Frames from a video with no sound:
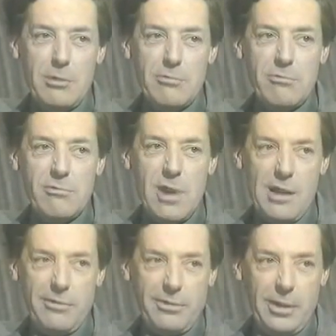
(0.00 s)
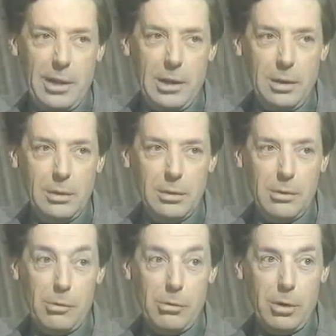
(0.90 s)
roughly
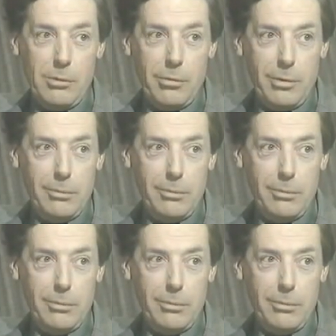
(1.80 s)
all of them.